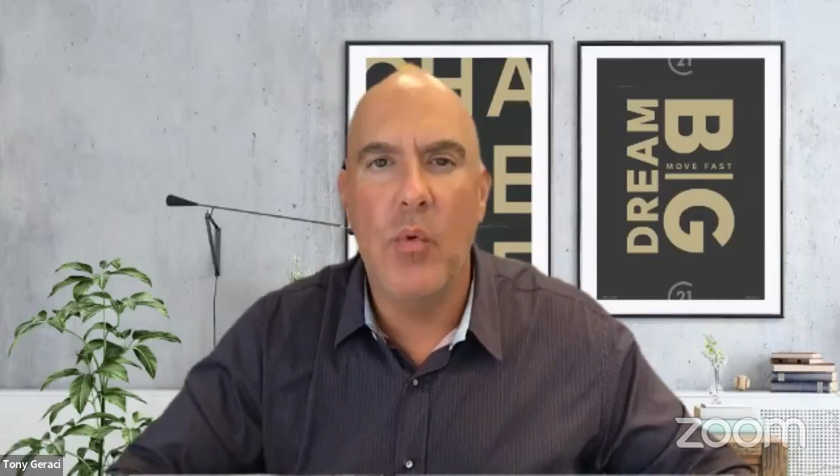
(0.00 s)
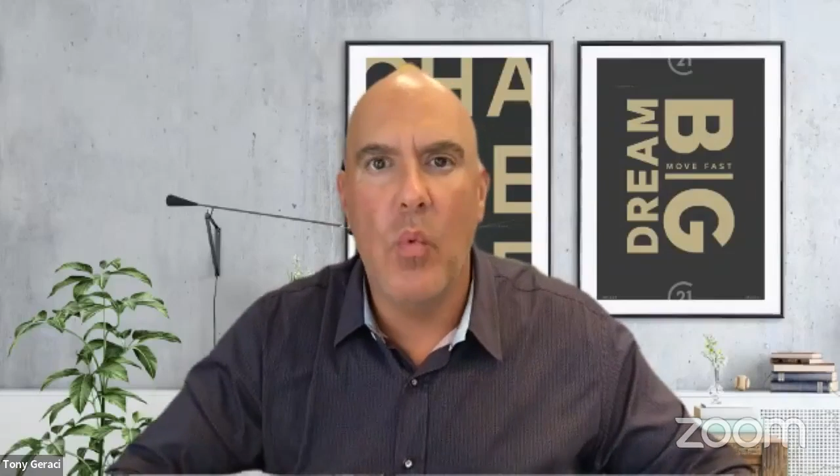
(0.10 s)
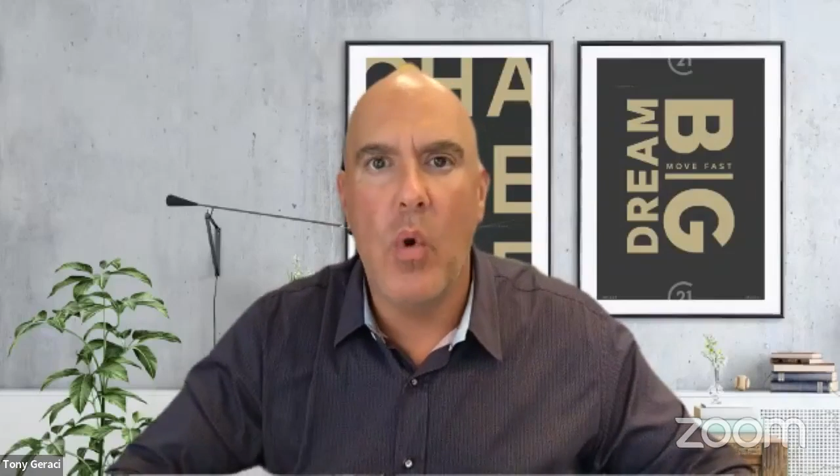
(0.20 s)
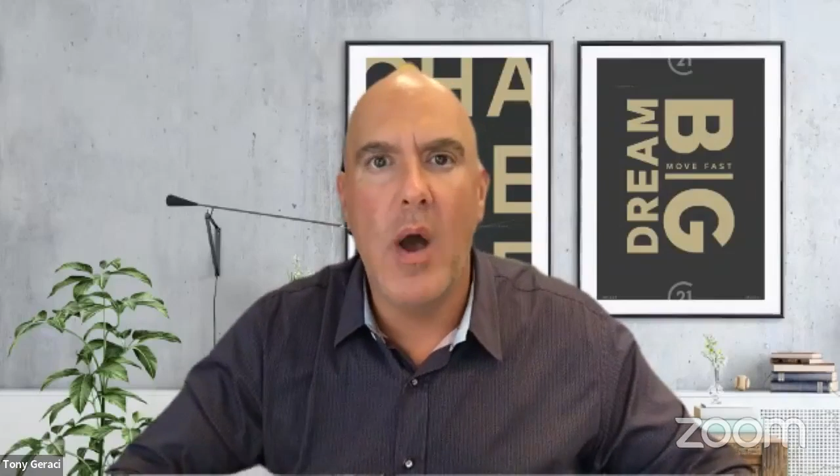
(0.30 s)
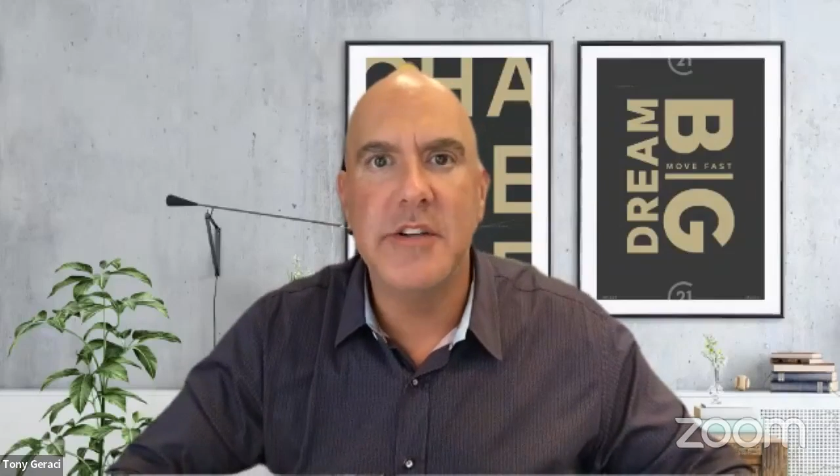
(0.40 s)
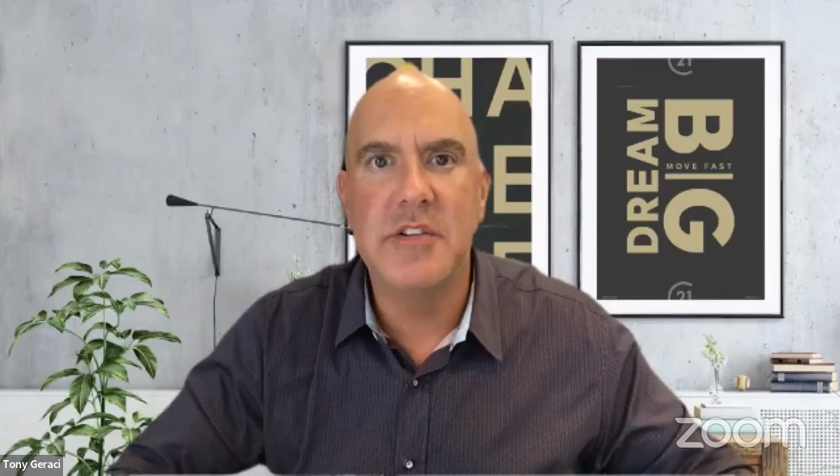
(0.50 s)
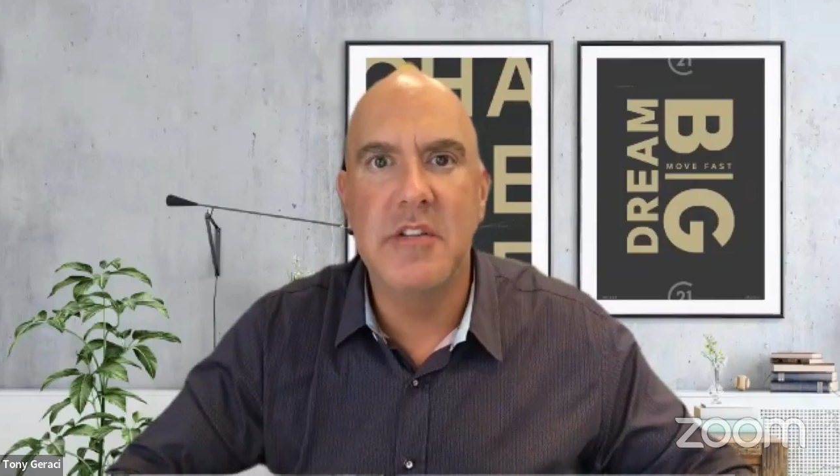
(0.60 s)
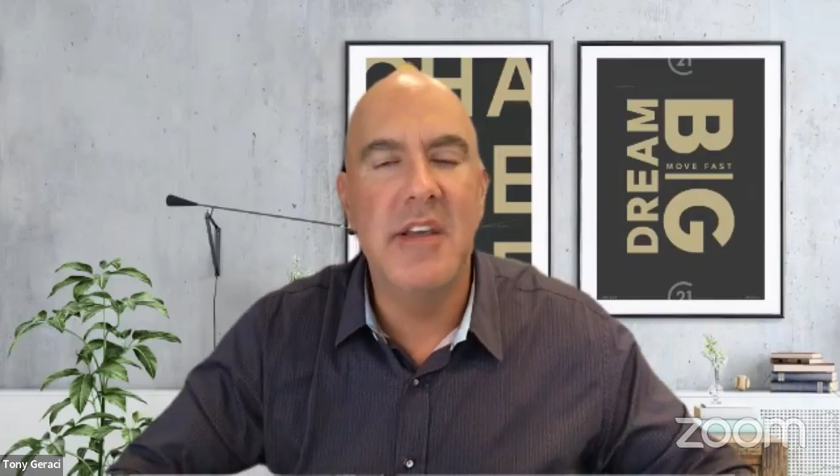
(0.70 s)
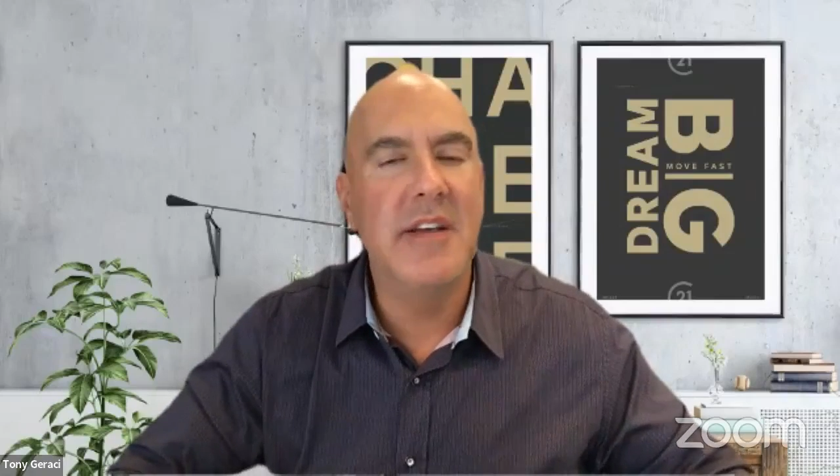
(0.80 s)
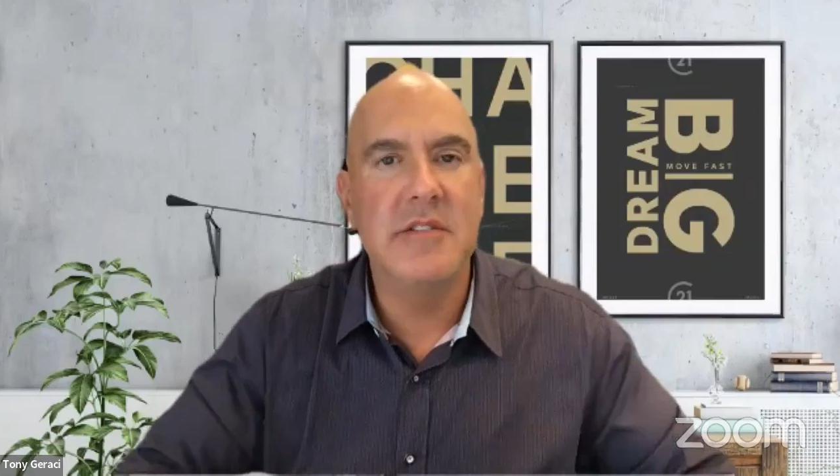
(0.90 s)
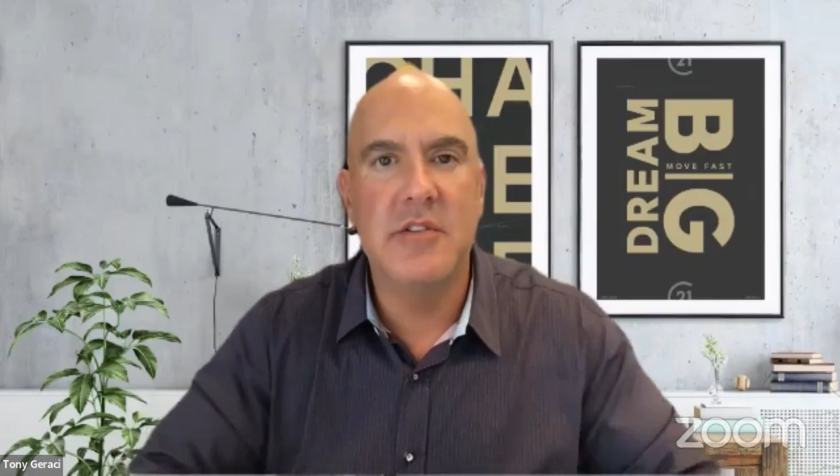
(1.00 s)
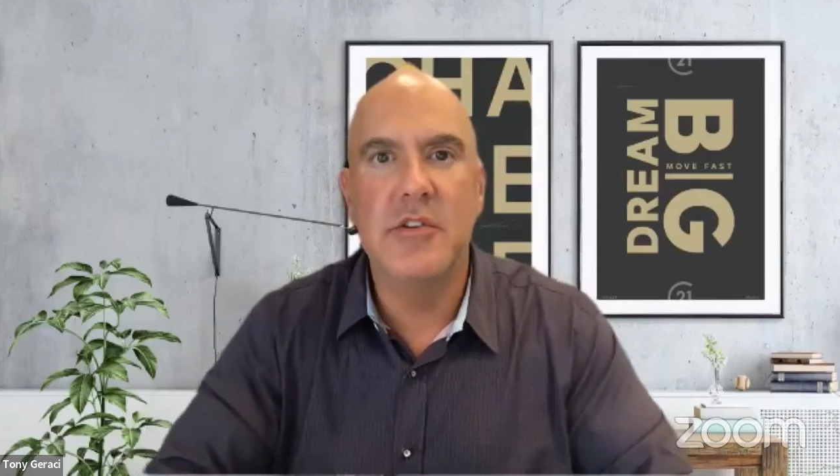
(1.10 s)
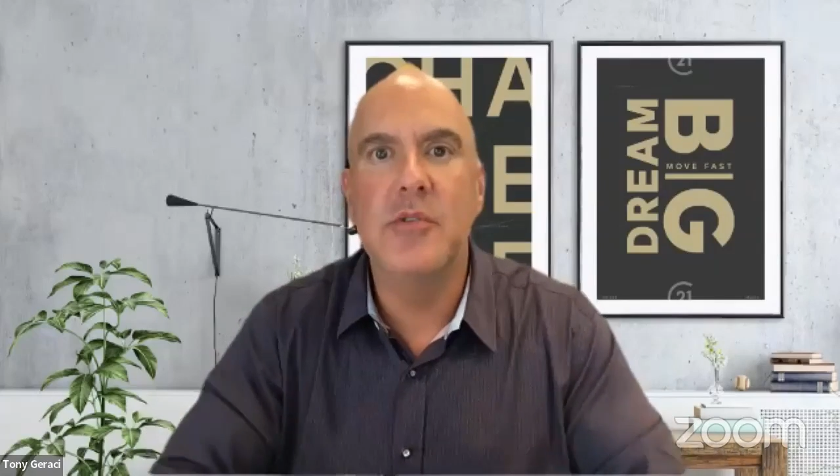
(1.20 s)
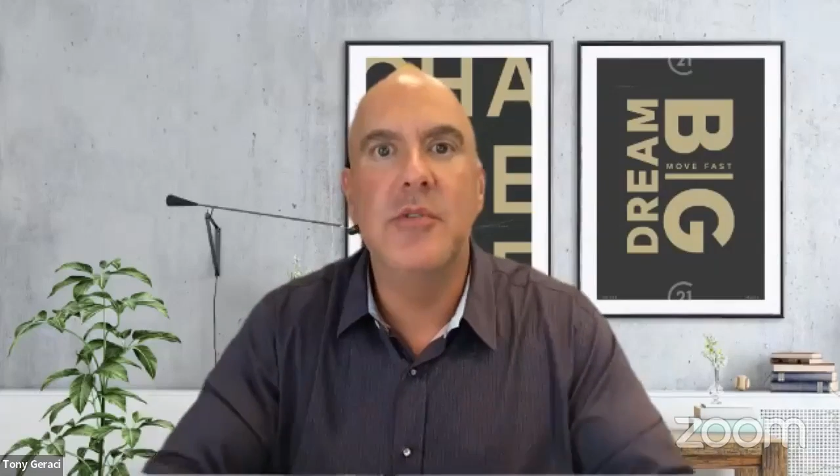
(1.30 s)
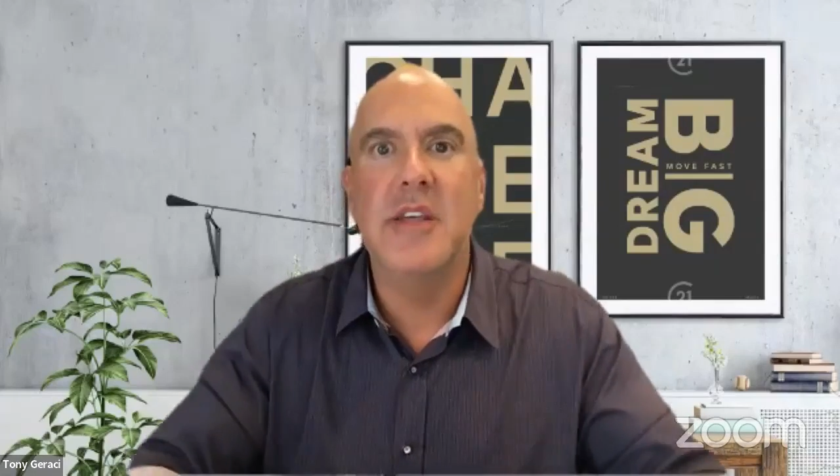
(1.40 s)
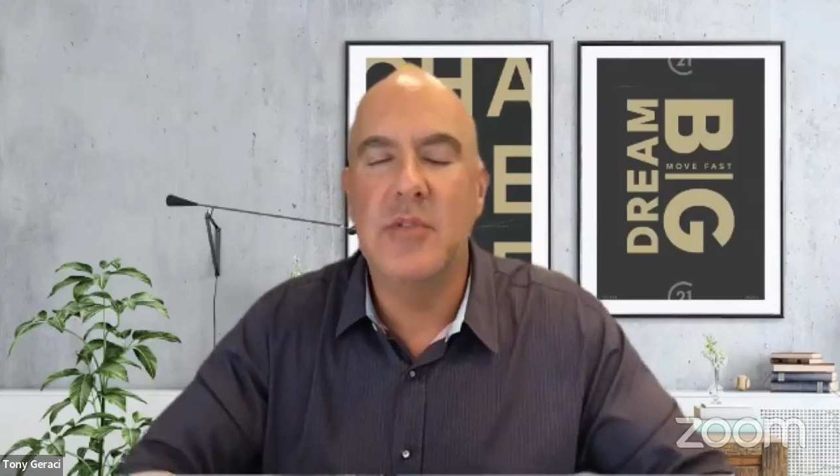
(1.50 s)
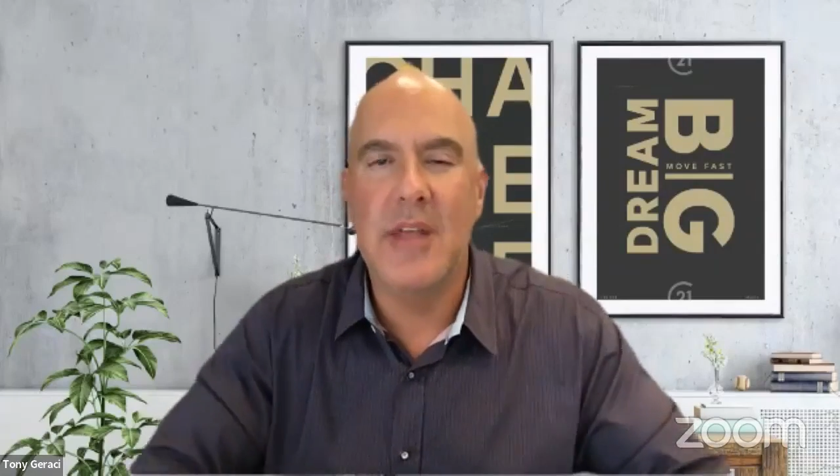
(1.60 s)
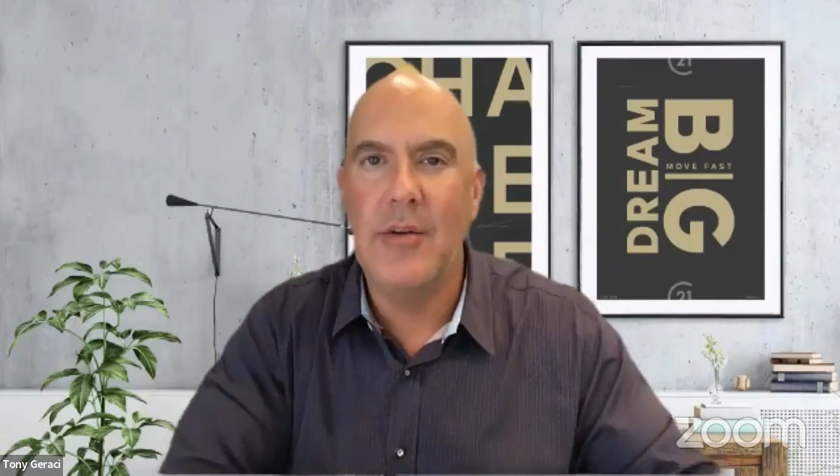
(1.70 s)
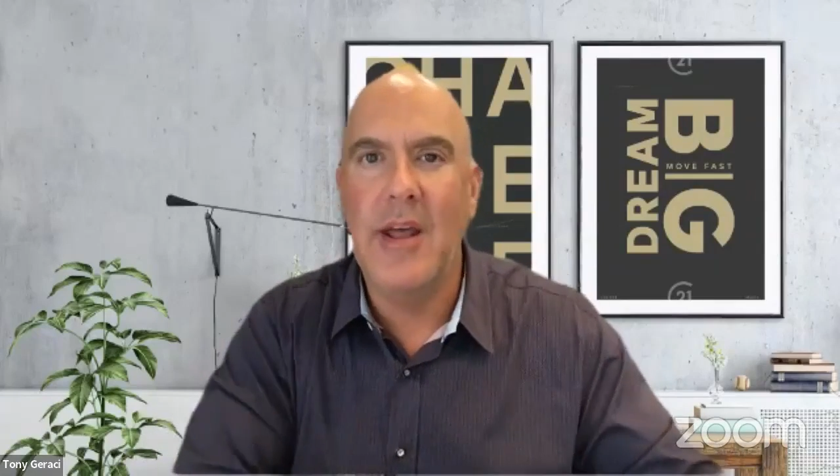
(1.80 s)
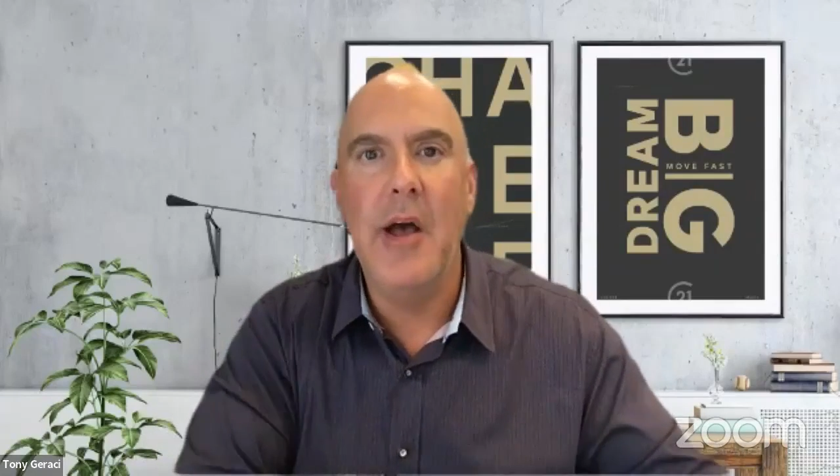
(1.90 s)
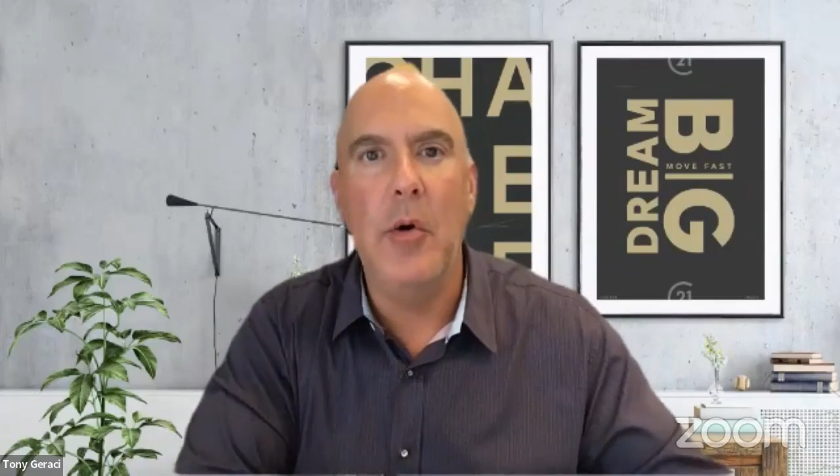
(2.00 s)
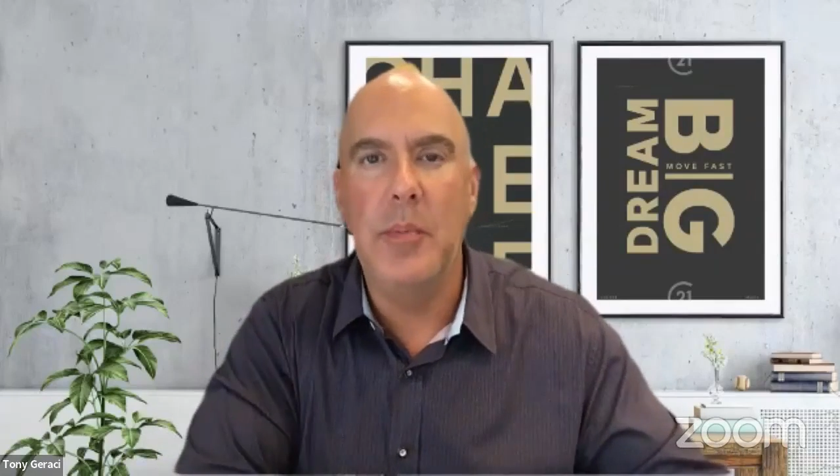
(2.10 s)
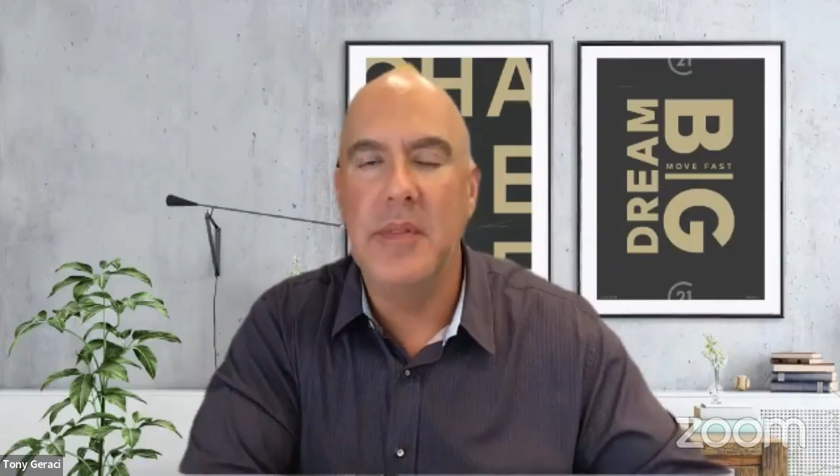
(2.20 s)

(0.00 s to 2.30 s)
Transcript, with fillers: watch things or do things without help,